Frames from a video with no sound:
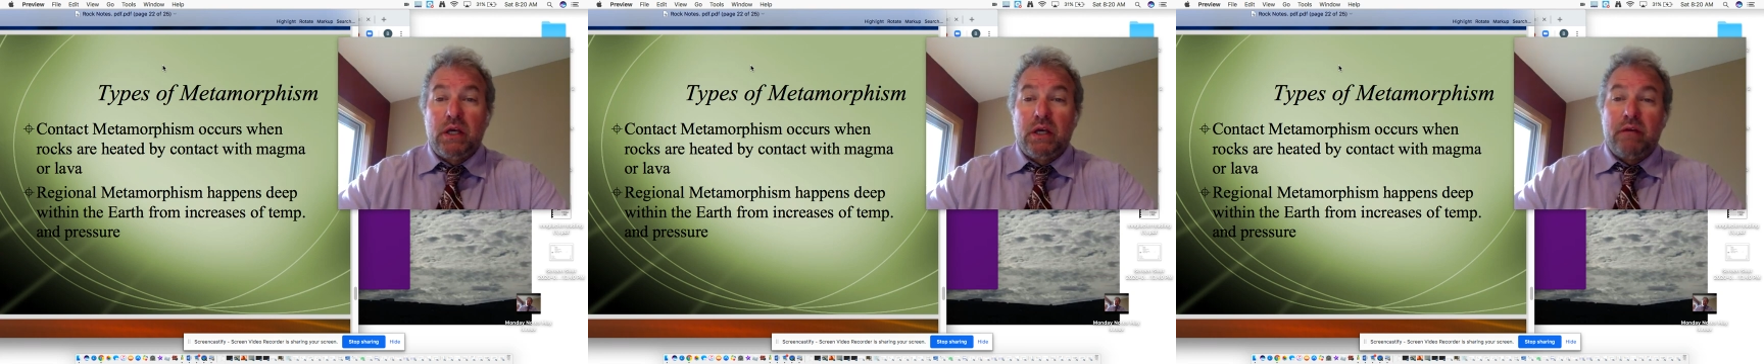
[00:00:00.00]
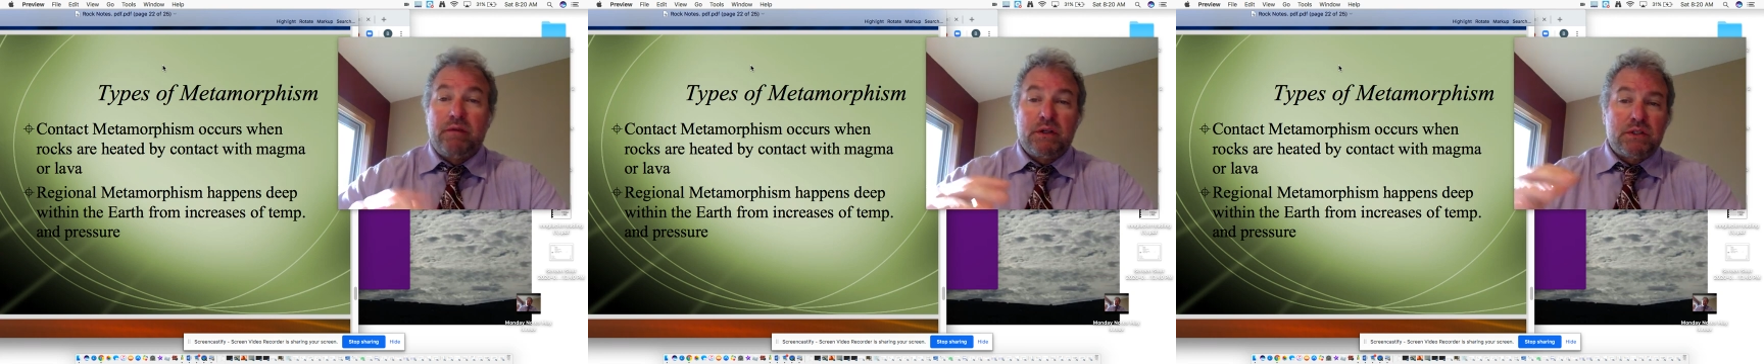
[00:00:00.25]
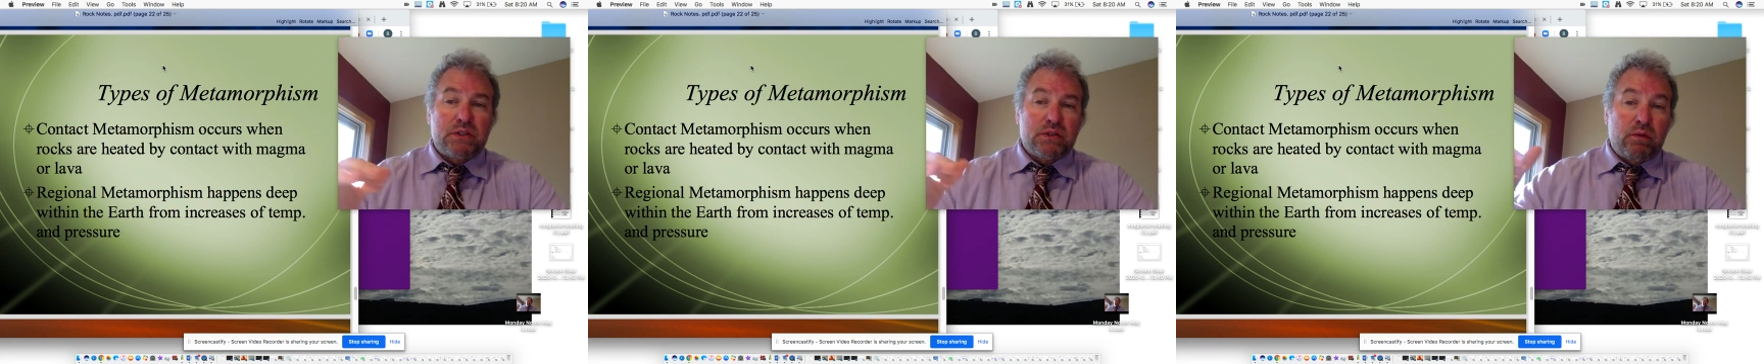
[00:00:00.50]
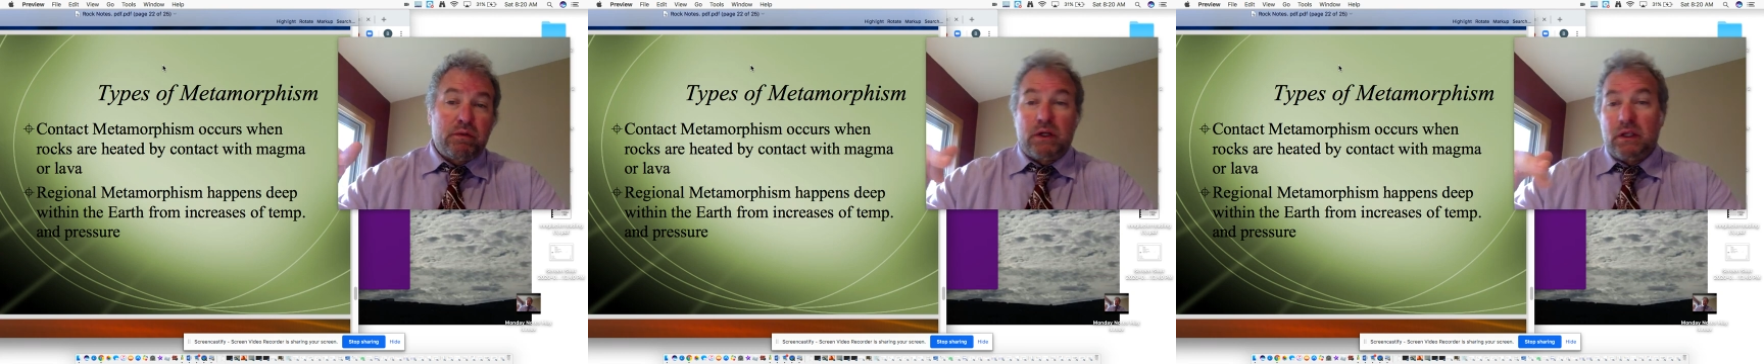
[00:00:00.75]
If it's
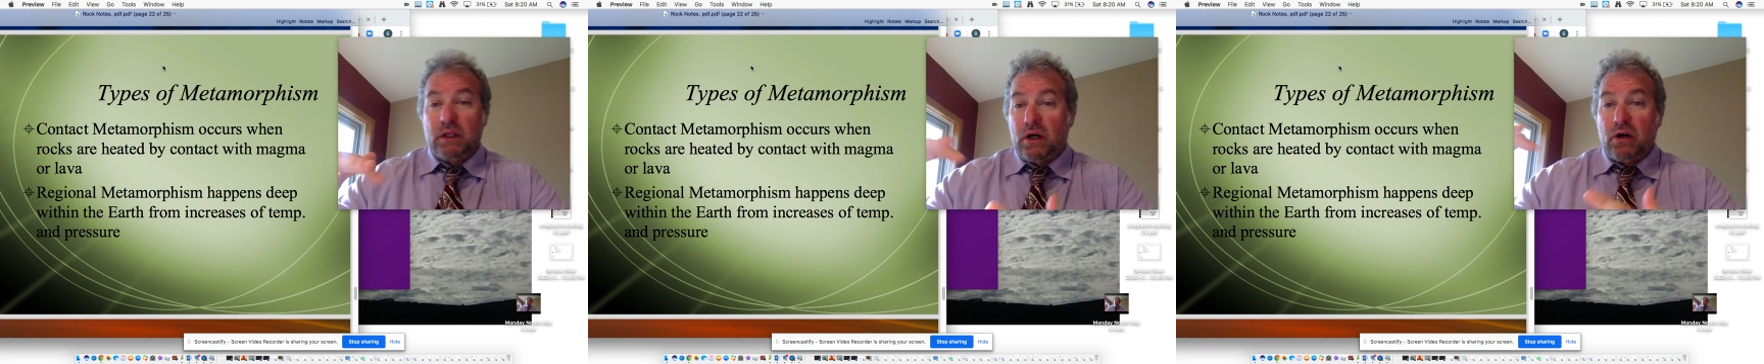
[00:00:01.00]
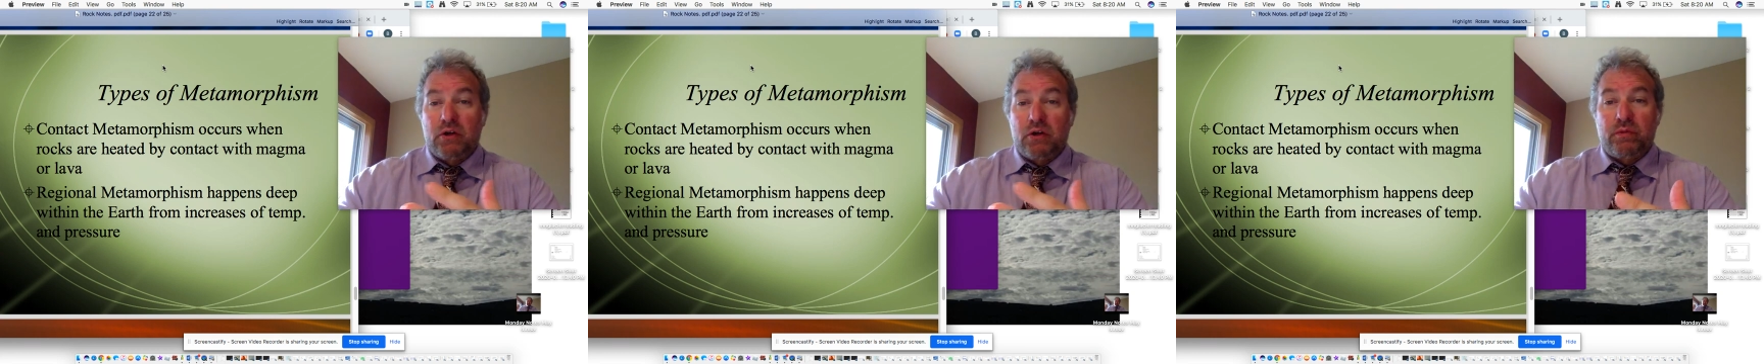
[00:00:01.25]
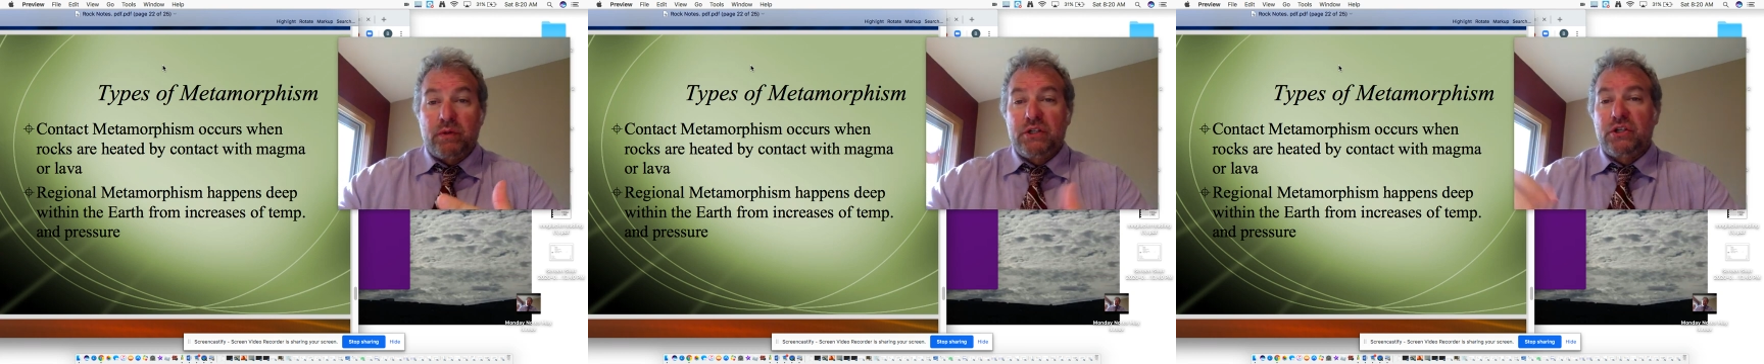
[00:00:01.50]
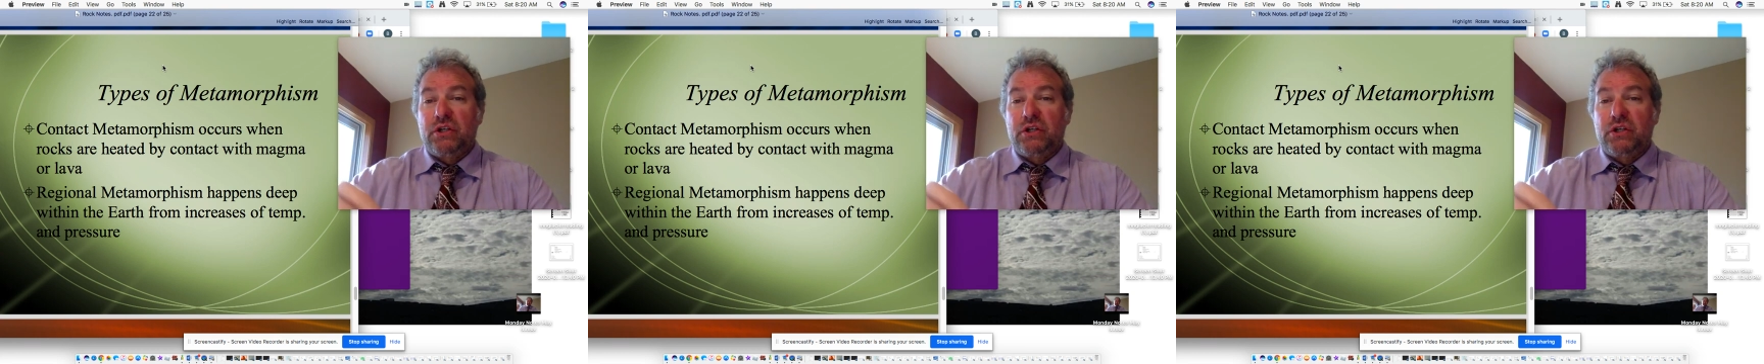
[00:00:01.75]
over a large region